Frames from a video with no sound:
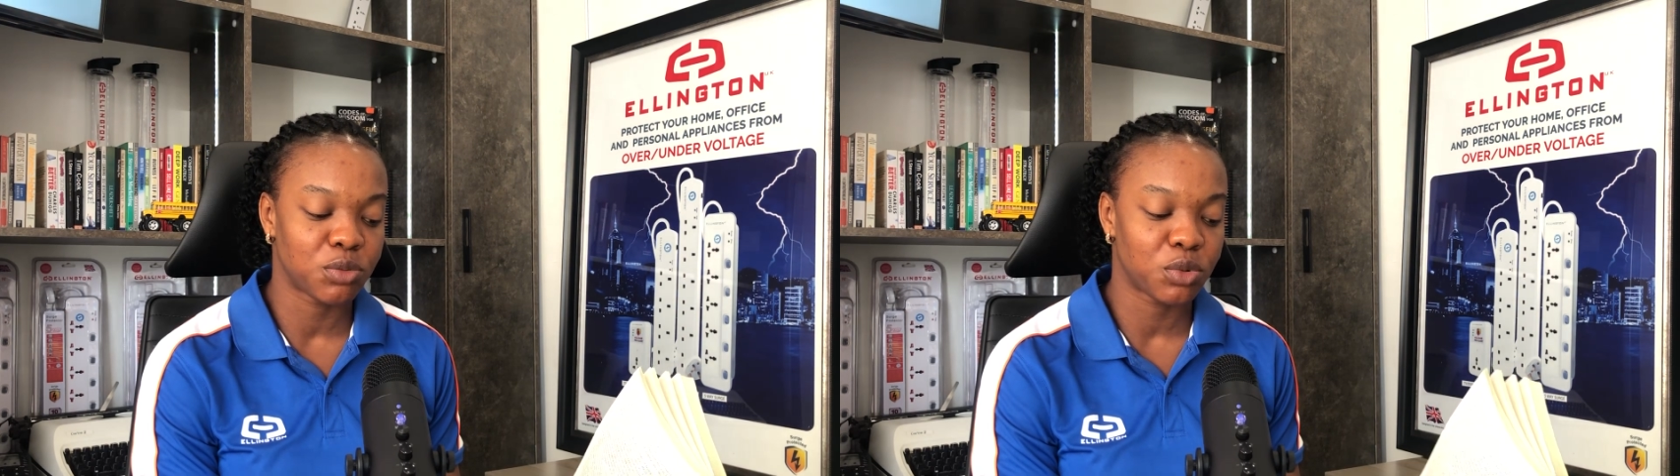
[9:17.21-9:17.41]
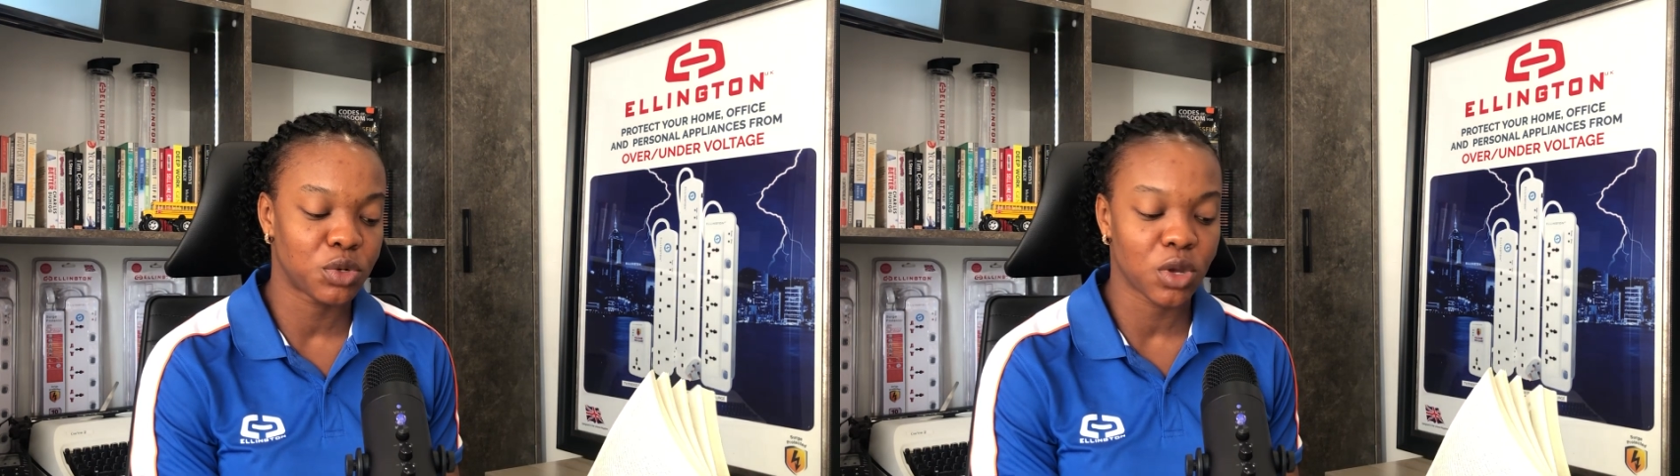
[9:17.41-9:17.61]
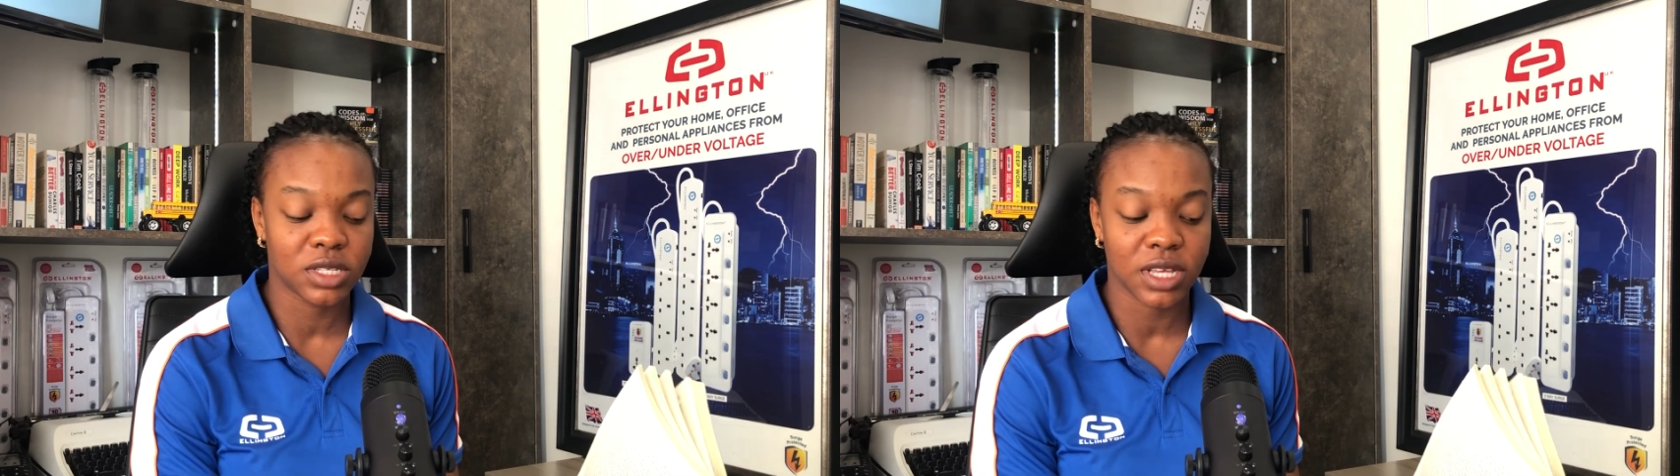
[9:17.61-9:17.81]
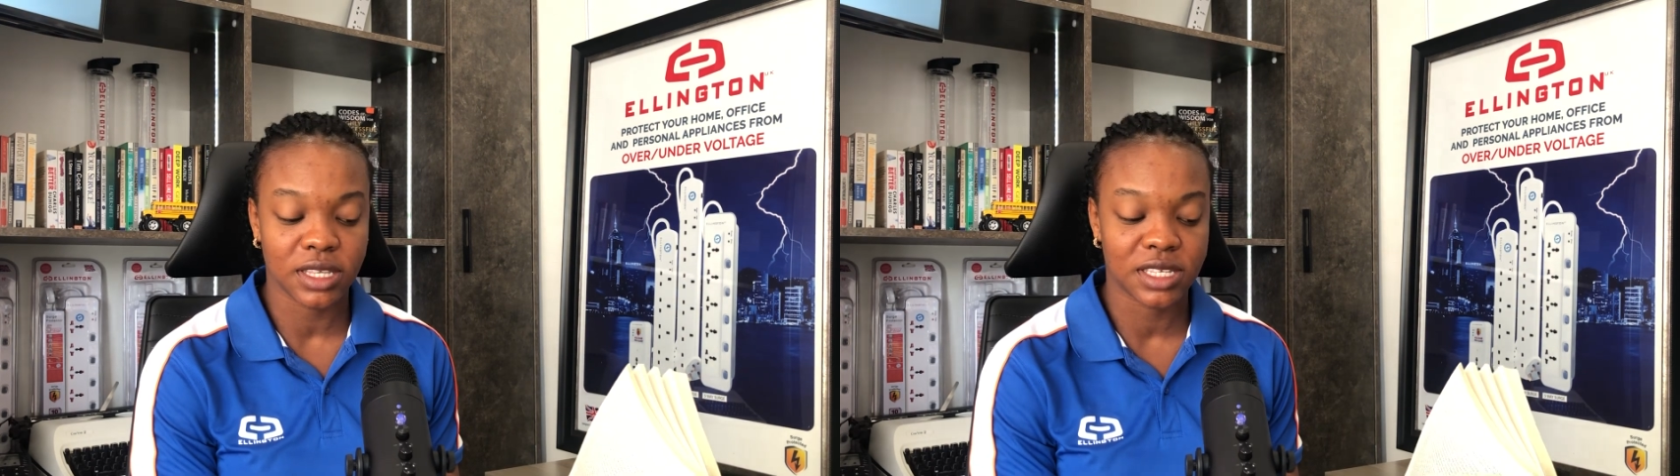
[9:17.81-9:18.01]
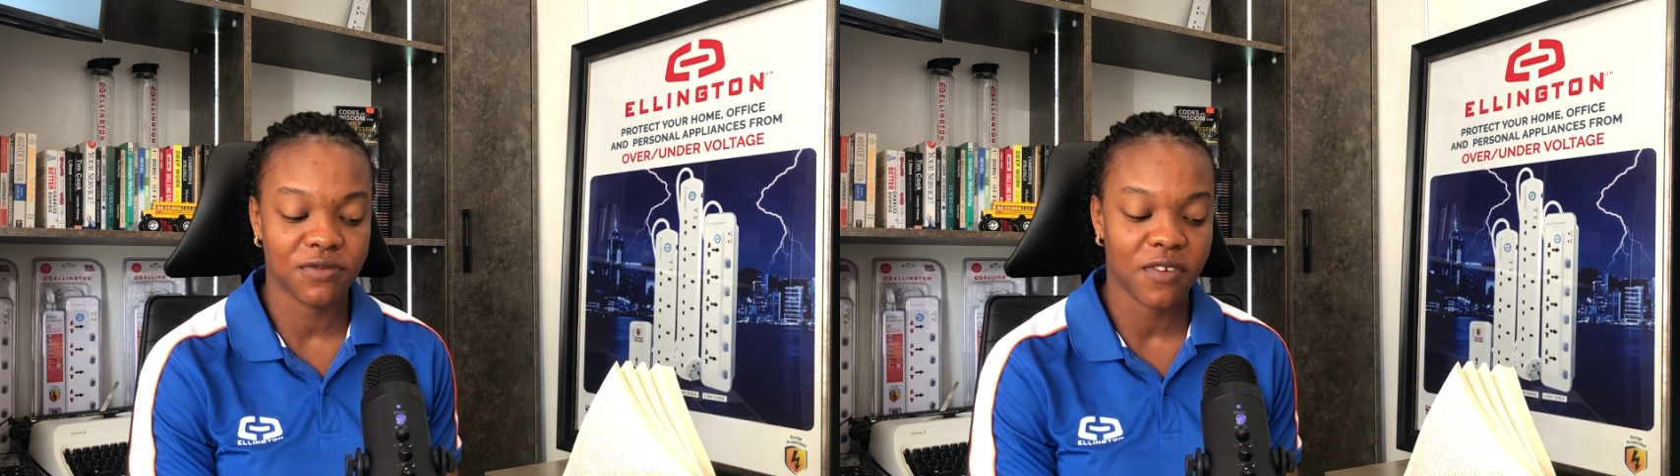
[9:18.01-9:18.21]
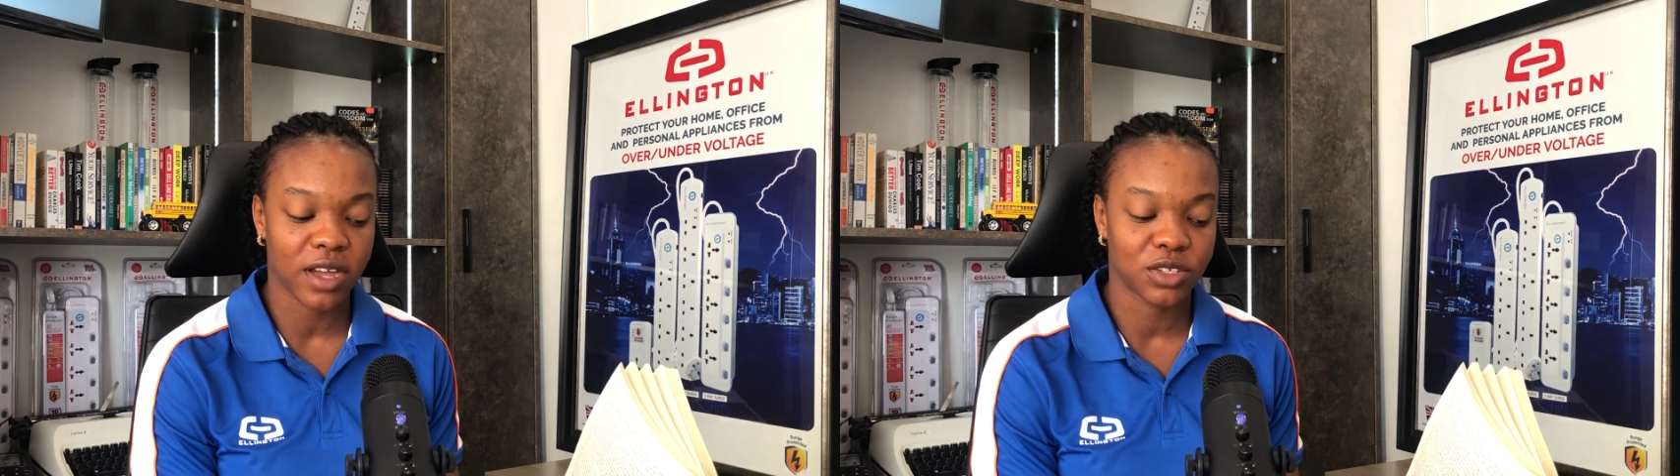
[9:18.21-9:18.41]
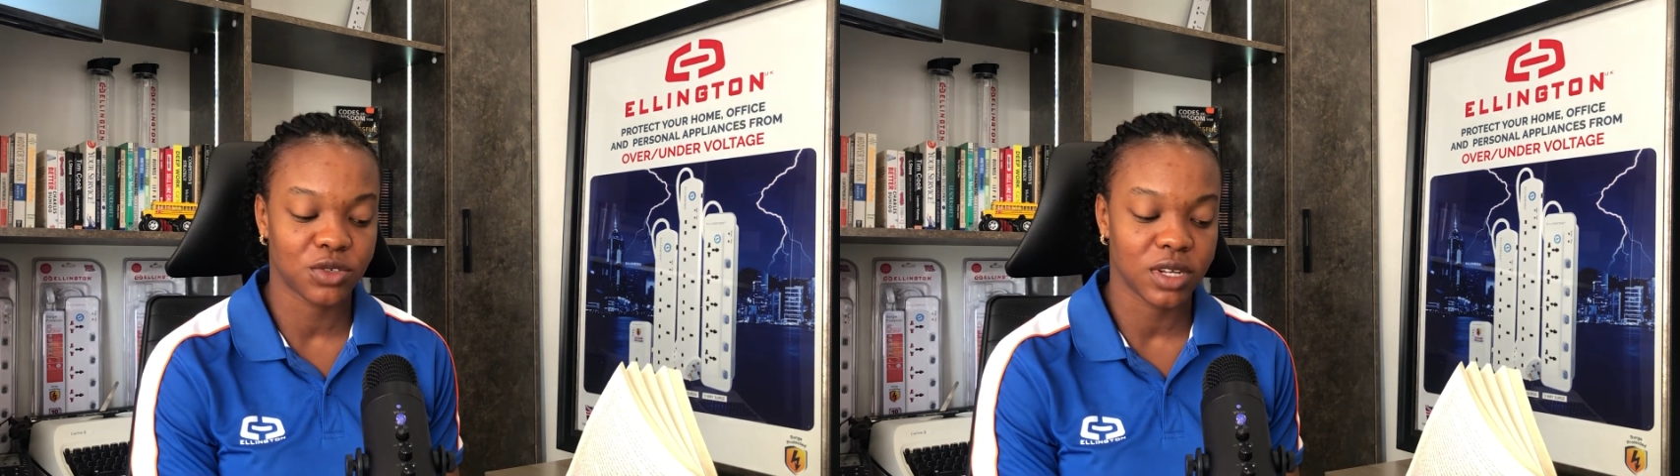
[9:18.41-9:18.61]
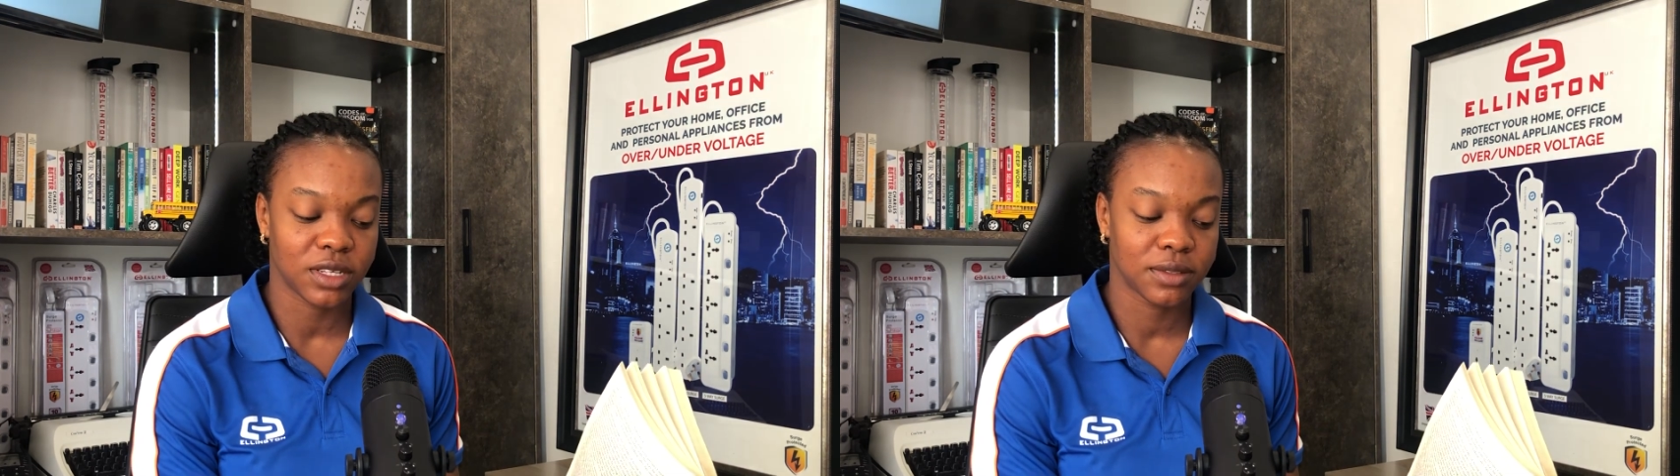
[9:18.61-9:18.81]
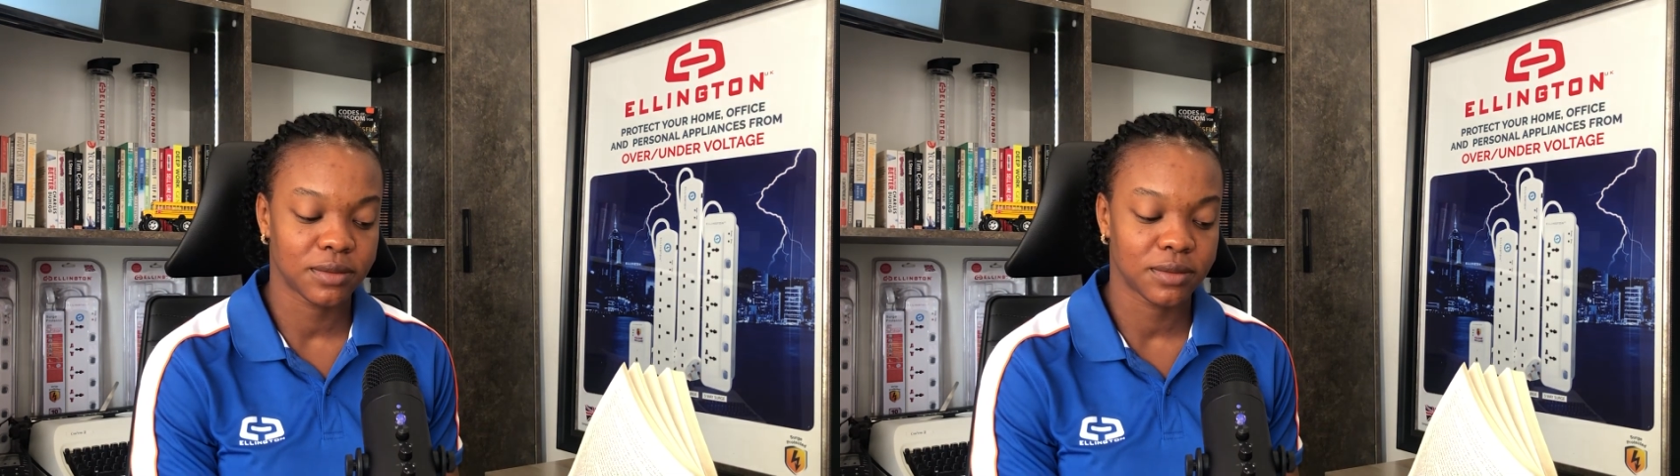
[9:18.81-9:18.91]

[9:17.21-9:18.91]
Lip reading: product satisfactorily.